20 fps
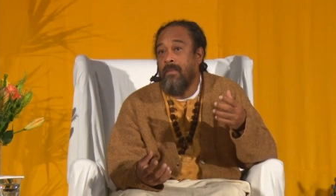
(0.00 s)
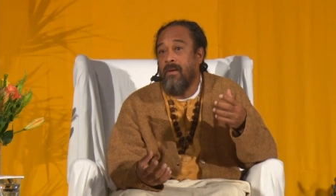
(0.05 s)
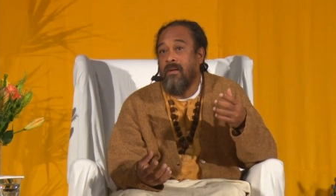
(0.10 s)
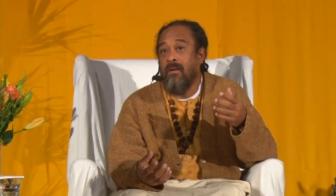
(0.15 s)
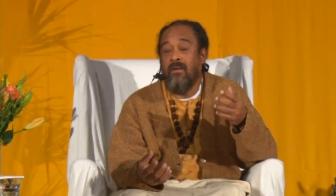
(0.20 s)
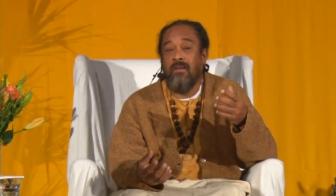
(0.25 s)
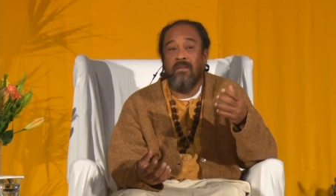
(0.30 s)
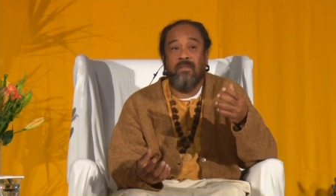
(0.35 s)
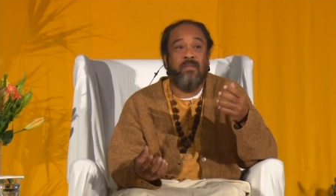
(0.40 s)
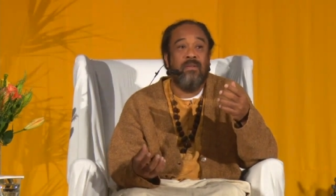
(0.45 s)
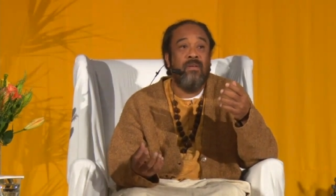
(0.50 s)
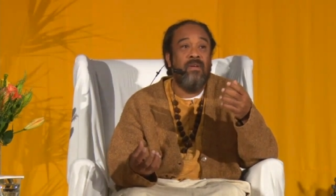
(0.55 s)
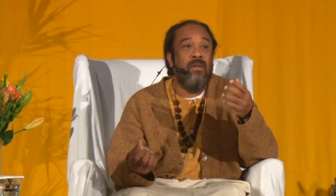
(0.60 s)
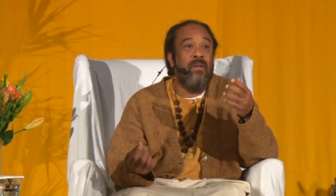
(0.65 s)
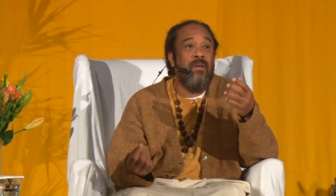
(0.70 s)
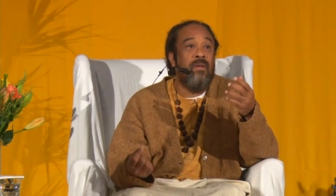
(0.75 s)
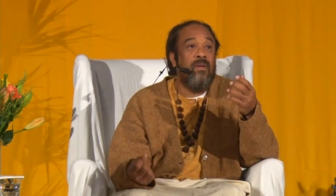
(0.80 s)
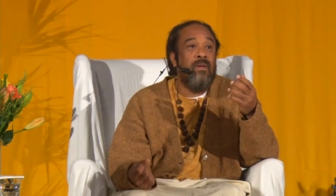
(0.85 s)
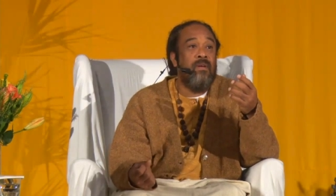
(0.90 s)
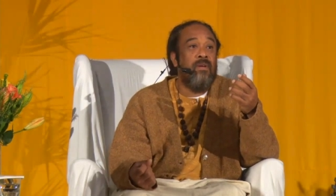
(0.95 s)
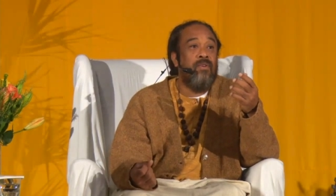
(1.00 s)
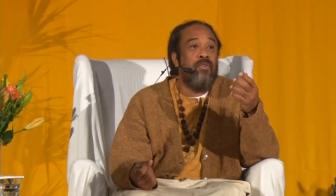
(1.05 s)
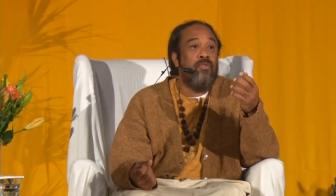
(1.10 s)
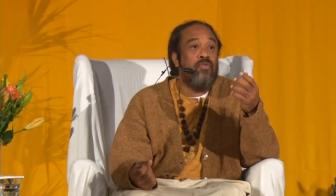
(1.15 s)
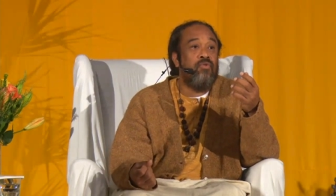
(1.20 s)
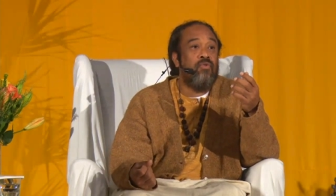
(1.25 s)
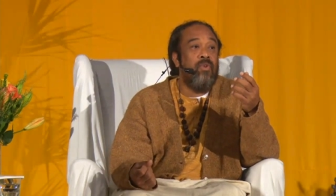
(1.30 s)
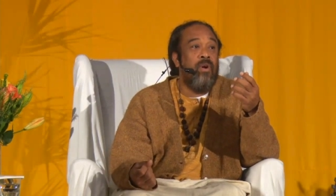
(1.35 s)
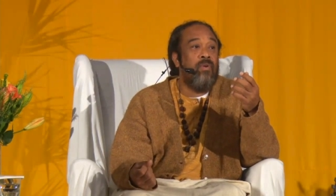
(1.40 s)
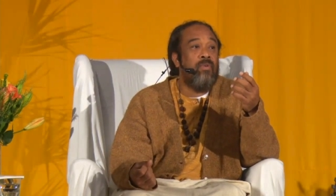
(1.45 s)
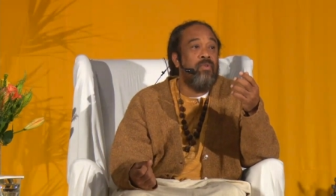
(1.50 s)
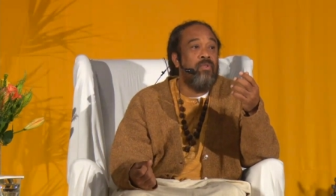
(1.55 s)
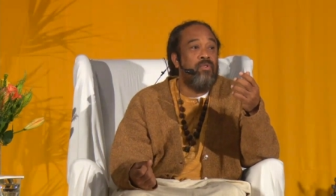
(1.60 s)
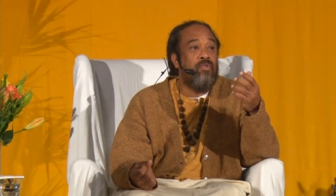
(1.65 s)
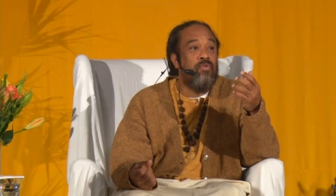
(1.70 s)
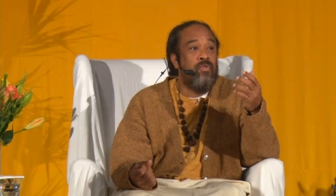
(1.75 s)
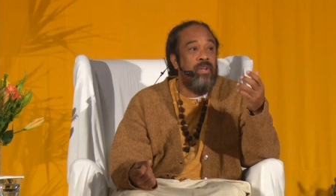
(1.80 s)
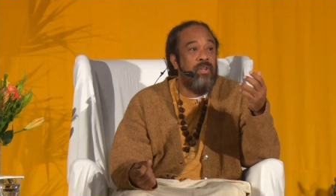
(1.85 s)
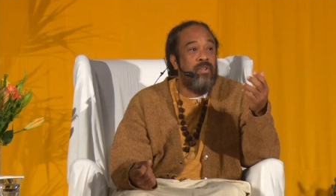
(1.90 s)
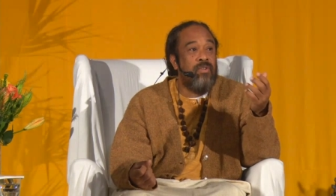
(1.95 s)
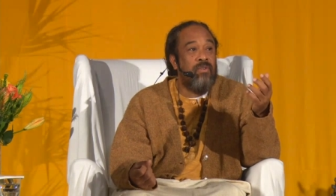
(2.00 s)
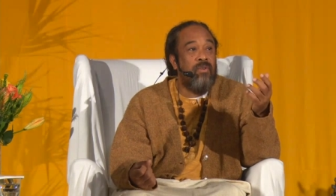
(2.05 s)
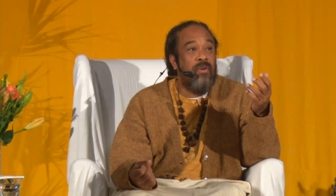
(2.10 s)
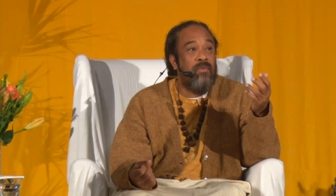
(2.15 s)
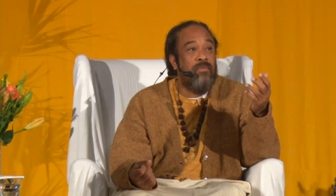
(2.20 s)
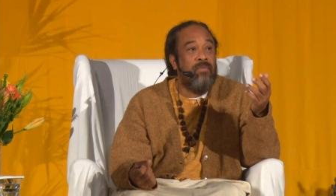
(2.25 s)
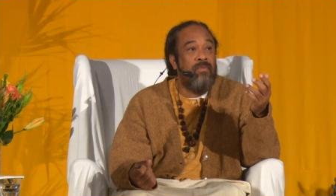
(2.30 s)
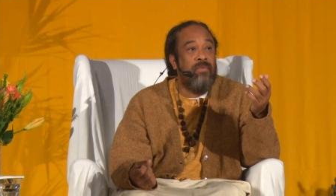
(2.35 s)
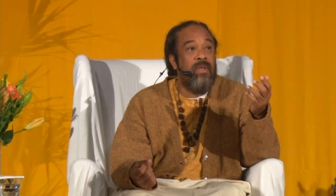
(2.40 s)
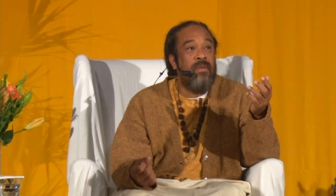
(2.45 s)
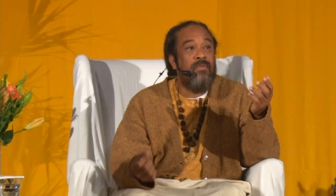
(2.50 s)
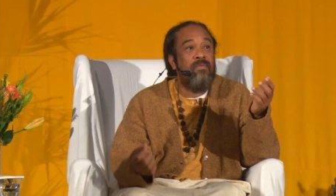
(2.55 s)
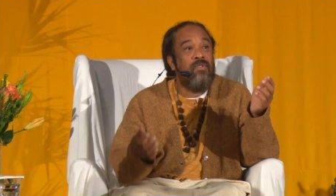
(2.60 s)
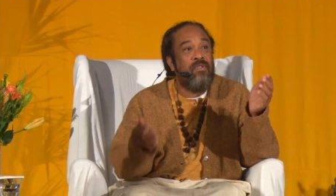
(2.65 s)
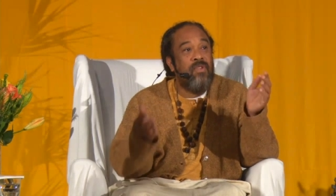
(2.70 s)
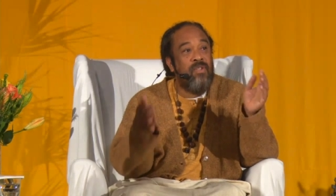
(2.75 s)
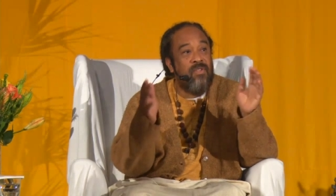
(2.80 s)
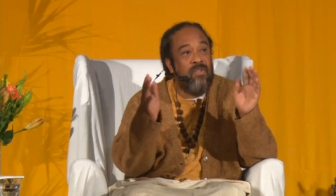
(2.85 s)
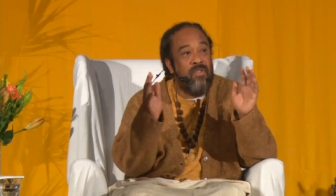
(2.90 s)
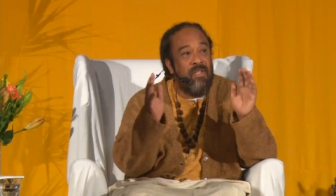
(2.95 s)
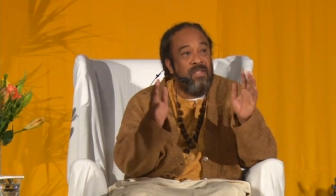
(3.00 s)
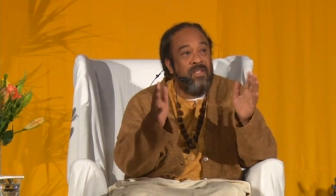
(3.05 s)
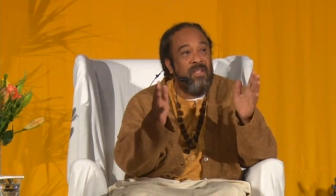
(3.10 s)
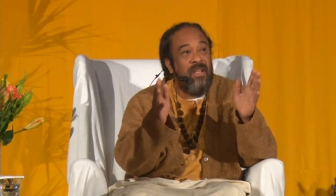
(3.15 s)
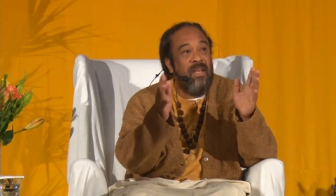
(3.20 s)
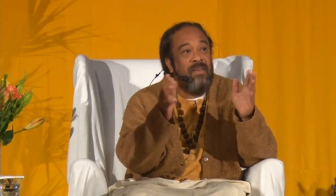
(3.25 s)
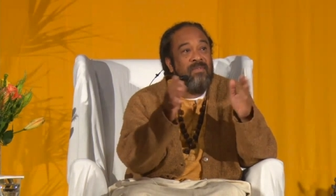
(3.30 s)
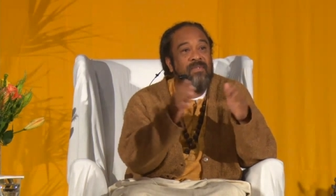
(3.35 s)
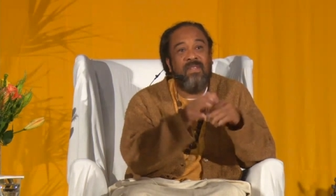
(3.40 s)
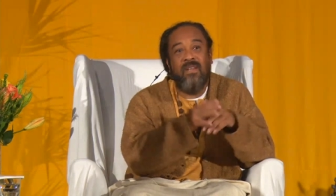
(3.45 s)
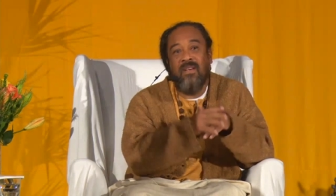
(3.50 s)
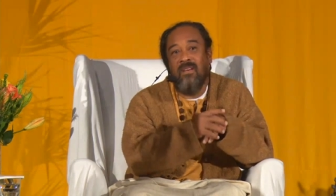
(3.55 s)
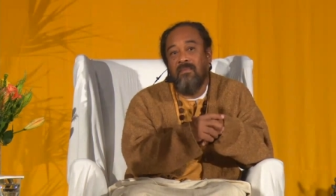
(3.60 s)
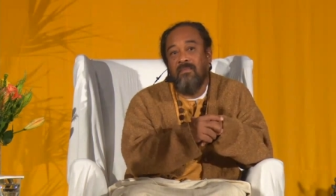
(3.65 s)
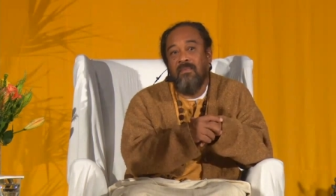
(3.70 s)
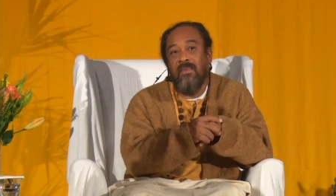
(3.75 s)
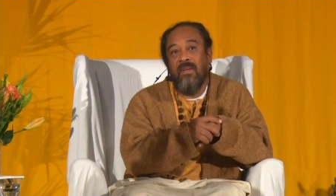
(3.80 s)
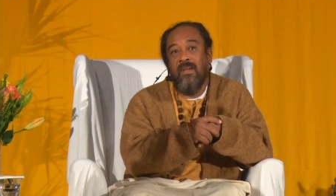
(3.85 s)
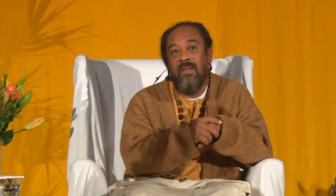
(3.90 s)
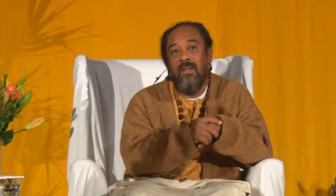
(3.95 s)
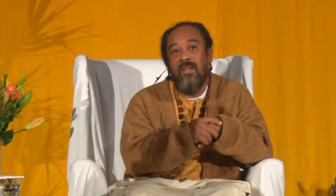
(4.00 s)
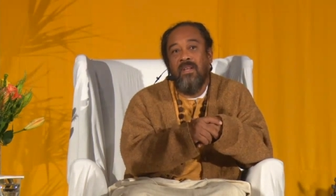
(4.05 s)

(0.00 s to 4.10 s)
Because throughout the duration of even just this lifetime,